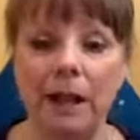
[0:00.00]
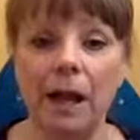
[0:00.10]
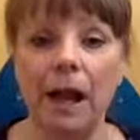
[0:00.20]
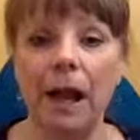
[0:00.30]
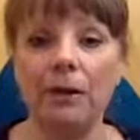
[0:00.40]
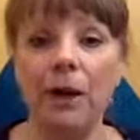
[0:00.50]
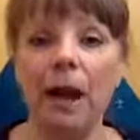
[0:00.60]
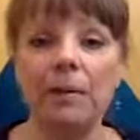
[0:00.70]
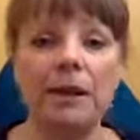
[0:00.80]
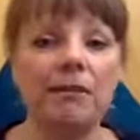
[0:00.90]
and they're
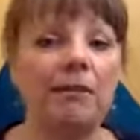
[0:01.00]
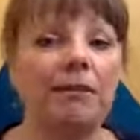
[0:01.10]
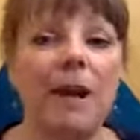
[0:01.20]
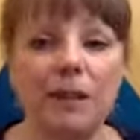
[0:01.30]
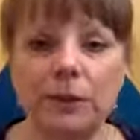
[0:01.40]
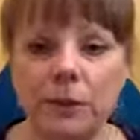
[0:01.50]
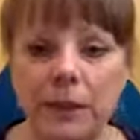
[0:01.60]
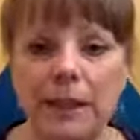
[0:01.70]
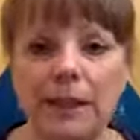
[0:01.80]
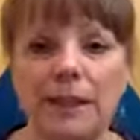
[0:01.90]
happening faster than they
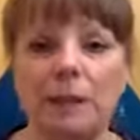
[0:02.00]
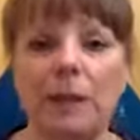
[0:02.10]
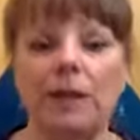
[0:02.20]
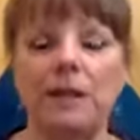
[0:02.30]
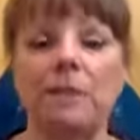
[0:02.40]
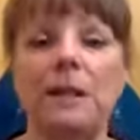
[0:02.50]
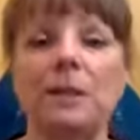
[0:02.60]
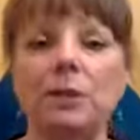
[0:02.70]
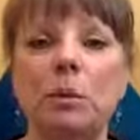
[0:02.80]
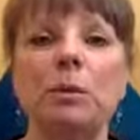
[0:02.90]
expected, because
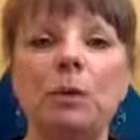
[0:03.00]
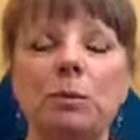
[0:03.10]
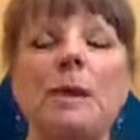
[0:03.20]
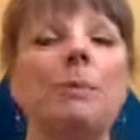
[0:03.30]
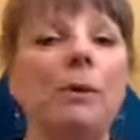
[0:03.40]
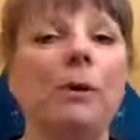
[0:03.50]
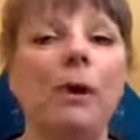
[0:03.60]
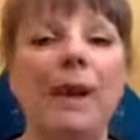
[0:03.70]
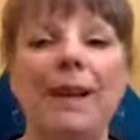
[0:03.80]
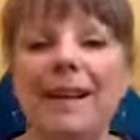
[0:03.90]
most people,
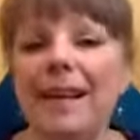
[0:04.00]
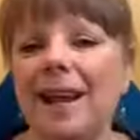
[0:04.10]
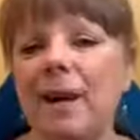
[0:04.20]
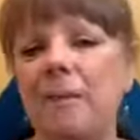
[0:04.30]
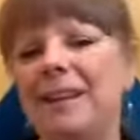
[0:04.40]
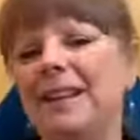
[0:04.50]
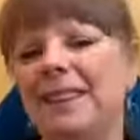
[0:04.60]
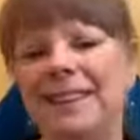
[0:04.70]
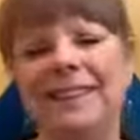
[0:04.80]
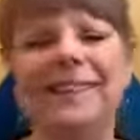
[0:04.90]
they come and they think,
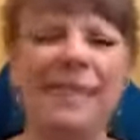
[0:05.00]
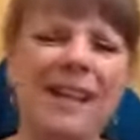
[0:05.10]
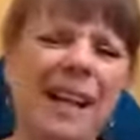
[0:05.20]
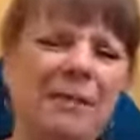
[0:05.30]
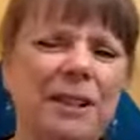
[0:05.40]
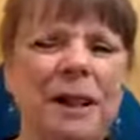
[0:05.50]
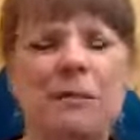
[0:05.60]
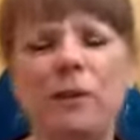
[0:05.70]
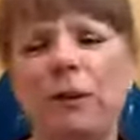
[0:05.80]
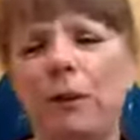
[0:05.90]
oh, I'm going to have to come for
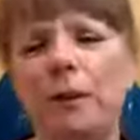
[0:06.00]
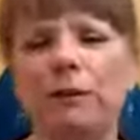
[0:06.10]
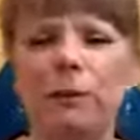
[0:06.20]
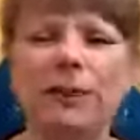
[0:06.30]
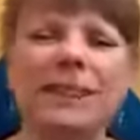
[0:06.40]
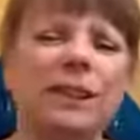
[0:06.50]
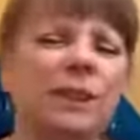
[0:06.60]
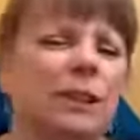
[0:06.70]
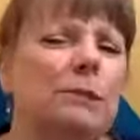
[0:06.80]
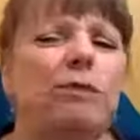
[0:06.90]
3 or 4 sessions
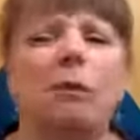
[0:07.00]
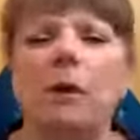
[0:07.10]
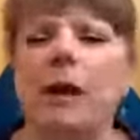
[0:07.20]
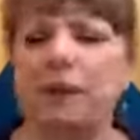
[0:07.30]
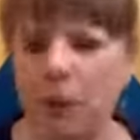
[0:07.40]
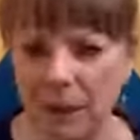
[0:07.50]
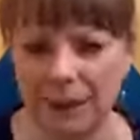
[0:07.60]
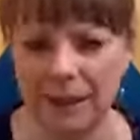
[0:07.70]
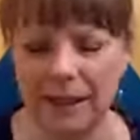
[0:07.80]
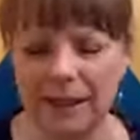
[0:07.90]
before I notice
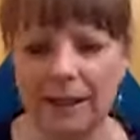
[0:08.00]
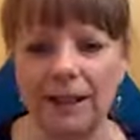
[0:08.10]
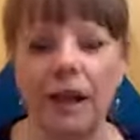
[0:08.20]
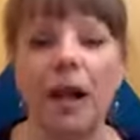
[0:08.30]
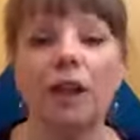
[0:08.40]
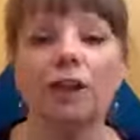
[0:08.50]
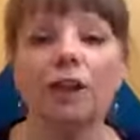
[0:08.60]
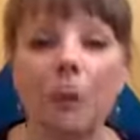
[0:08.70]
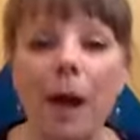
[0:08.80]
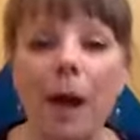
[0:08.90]
anything. So
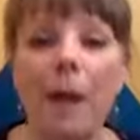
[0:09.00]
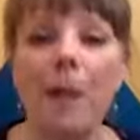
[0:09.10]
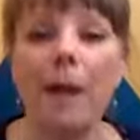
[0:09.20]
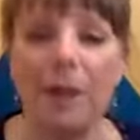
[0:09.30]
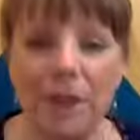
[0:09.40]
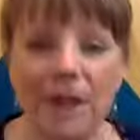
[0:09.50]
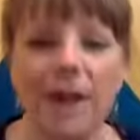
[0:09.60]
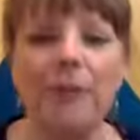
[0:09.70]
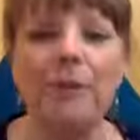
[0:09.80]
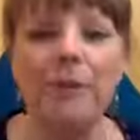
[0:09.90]
help
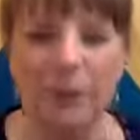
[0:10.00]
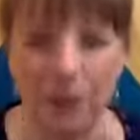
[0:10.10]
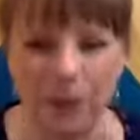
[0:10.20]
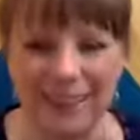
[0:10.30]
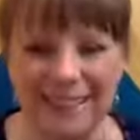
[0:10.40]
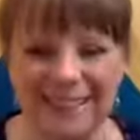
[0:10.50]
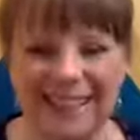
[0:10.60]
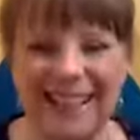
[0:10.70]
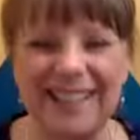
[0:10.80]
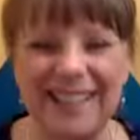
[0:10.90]
them notice
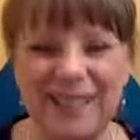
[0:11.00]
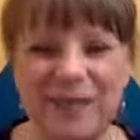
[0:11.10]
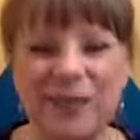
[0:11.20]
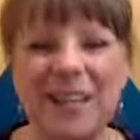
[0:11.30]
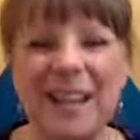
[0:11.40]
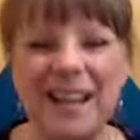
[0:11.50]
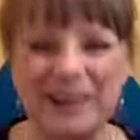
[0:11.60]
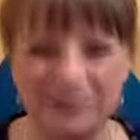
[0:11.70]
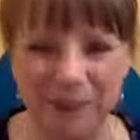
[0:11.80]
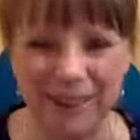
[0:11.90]
as soon as
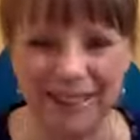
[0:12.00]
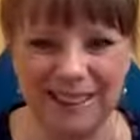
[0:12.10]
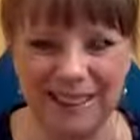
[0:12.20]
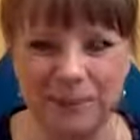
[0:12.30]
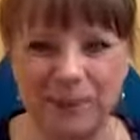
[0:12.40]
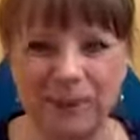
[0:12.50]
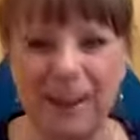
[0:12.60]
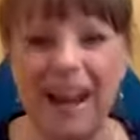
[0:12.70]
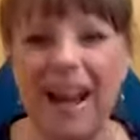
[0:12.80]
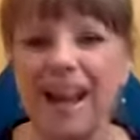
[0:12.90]
possible.
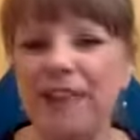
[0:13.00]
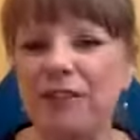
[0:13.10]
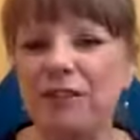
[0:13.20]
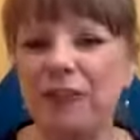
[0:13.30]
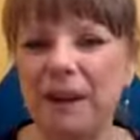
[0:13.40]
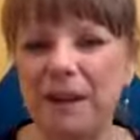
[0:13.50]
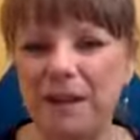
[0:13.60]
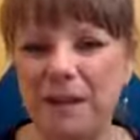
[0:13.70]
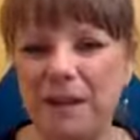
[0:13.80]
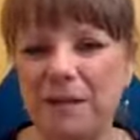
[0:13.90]
At the very
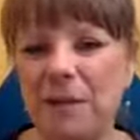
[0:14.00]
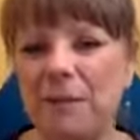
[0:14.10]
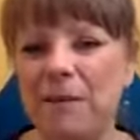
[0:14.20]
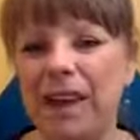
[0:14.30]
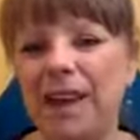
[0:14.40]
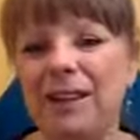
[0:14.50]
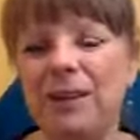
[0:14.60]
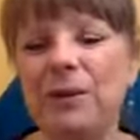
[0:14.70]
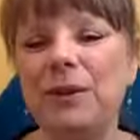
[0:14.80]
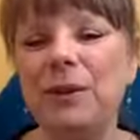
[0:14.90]
minimum,
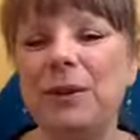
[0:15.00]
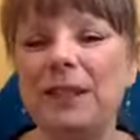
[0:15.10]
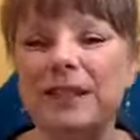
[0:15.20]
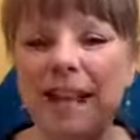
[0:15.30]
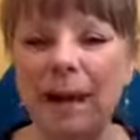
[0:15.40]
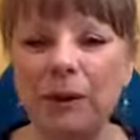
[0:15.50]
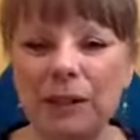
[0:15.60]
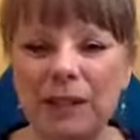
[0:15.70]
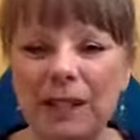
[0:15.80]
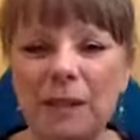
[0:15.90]
you notice ouch
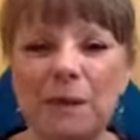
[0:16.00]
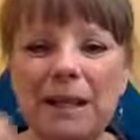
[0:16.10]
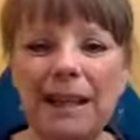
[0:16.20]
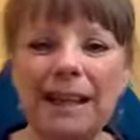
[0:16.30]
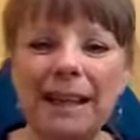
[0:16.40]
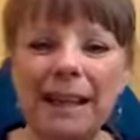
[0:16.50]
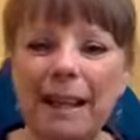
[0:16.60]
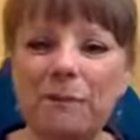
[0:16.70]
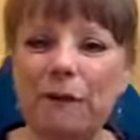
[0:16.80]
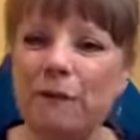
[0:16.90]
at the beginning, and
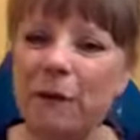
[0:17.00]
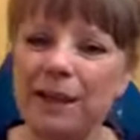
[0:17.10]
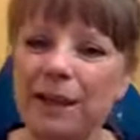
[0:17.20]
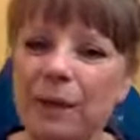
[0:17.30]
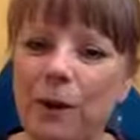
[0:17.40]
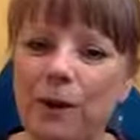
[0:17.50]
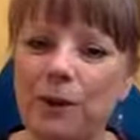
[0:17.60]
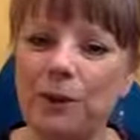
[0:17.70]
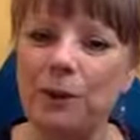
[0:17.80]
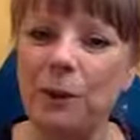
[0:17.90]
before they go out the
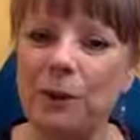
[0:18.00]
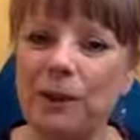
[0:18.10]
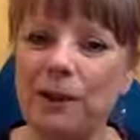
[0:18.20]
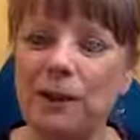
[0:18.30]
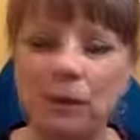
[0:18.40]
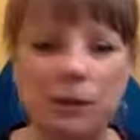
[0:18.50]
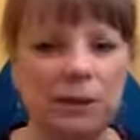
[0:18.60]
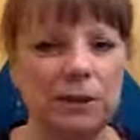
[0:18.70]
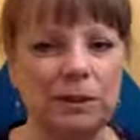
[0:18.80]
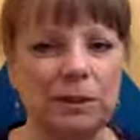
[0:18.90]
door, they notice,
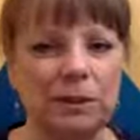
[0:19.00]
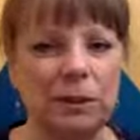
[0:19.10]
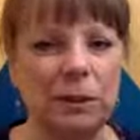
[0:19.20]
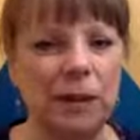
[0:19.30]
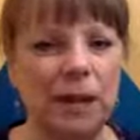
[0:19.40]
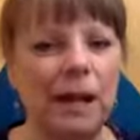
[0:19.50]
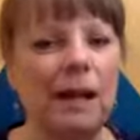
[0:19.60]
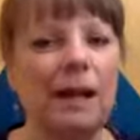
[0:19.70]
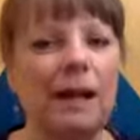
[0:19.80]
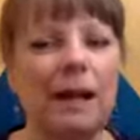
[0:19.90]

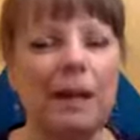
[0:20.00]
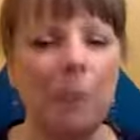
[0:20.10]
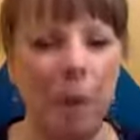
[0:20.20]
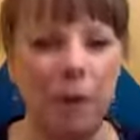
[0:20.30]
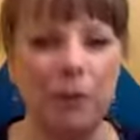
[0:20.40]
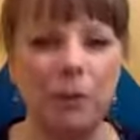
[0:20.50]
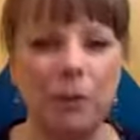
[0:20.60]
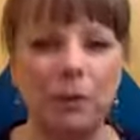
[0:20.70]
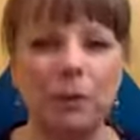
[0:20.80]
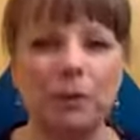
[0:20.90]
okay, I'm on the
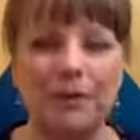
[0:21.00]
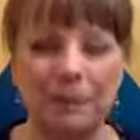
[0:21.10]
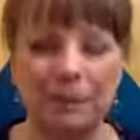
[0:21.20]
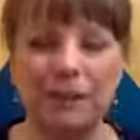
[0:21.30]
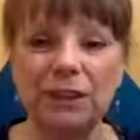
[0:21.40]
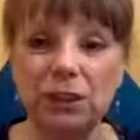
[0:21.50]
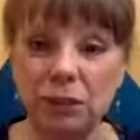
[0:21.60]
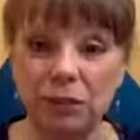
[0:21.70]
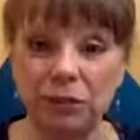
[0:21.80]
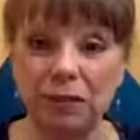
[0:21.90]
road to something
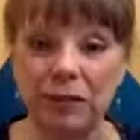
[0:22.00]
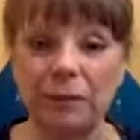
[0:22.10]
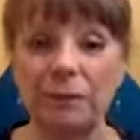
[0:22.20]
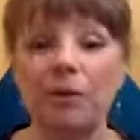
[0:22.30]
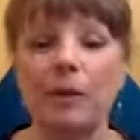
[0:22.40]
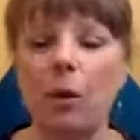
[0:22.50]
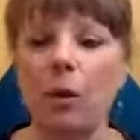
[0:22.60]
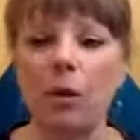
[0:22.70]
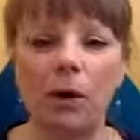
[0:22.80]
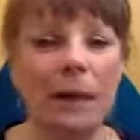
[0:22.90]
shifting,
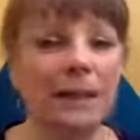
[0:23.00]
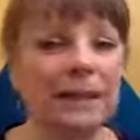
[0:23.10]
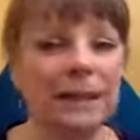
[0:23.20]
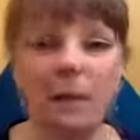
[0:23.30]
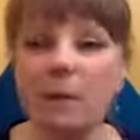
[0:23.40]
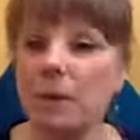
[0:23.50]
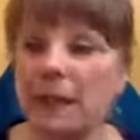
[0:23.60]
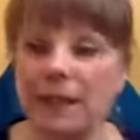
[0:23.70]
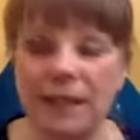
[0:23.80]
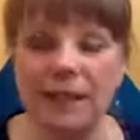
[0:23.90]
or it's
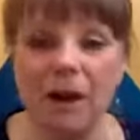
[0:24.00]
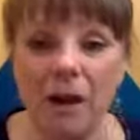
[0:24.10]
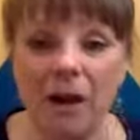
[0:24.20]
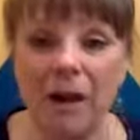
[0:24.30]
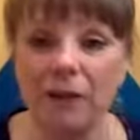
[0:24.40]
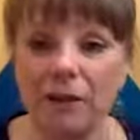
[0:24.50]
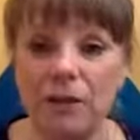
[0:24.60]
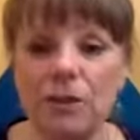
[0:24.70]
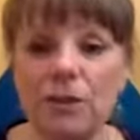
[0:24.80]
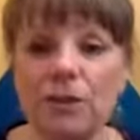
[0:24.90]
completely gone. How did you
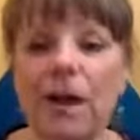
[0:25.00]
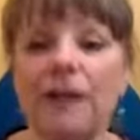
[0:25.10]
do that?